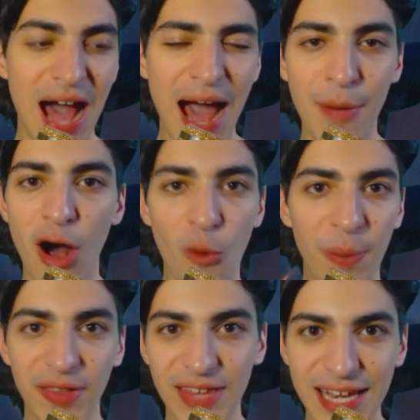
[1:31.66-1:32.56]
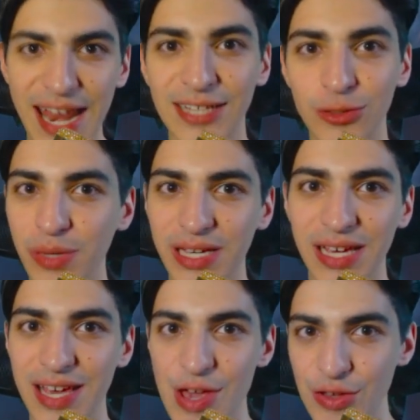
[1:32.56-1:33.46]
I'm hoping that next
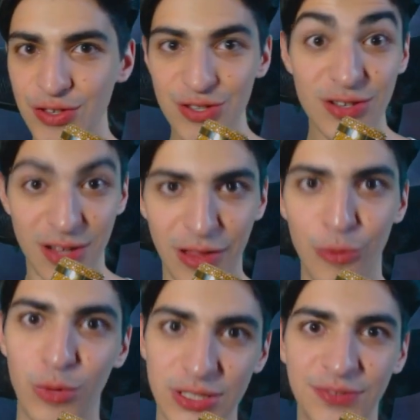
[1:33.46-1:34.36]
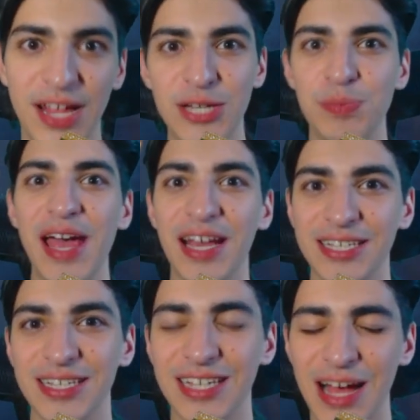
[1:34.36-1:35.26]
week is Clone Wars flashback.
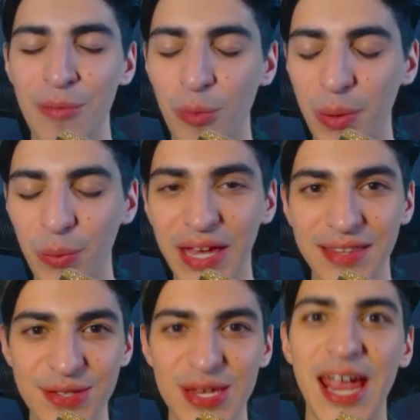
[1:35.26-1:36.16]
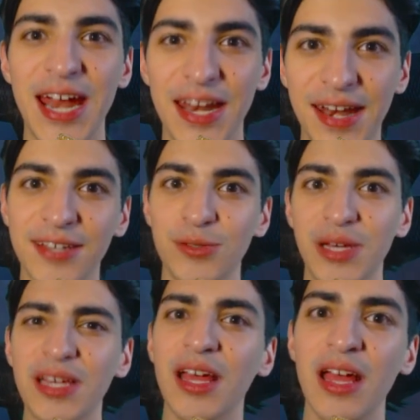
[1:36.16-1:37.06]
I'm hoping we get to see Hayden next
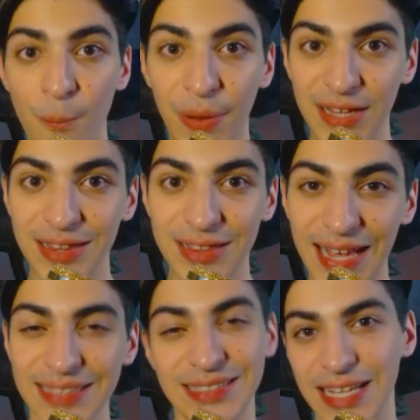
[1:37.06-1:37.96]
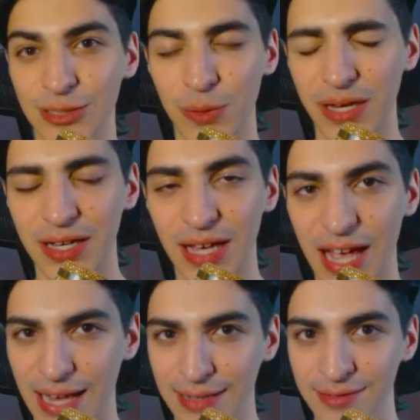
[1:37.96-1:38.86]
week. But that's next week,
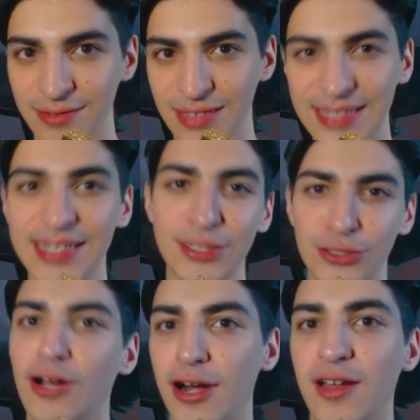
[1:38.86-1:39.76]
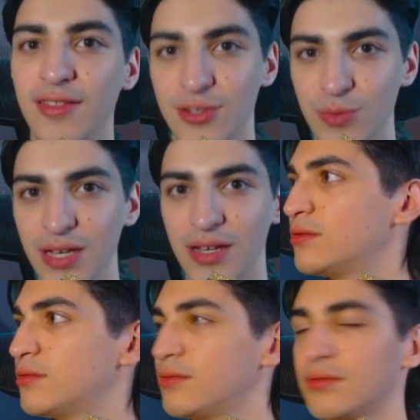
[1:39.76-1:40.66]
and let's get started on this week.
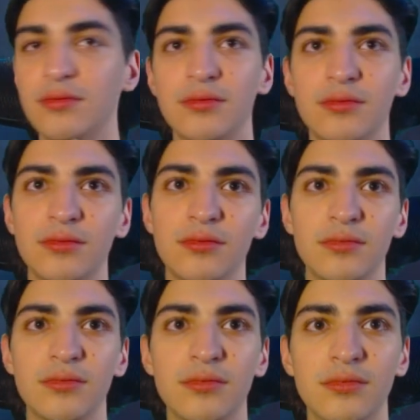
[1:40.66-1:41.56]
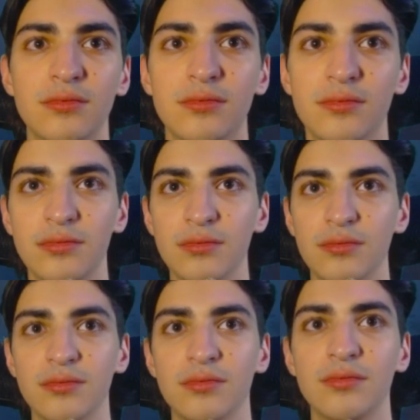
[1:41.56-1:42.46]
What did I miss?
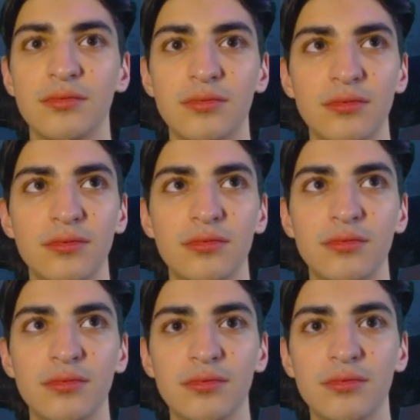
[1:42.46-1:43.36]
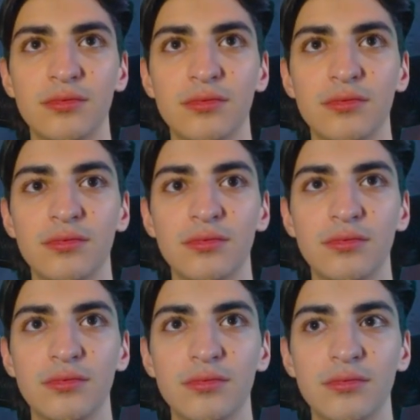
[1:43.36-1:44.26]
We almost died multiple
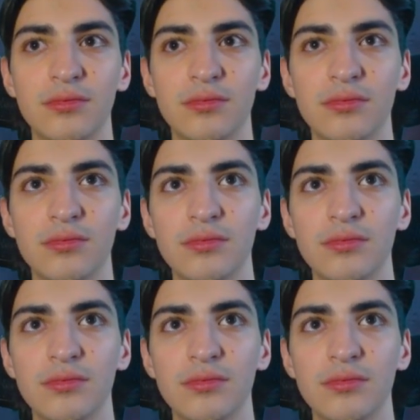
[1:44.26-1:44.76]
times.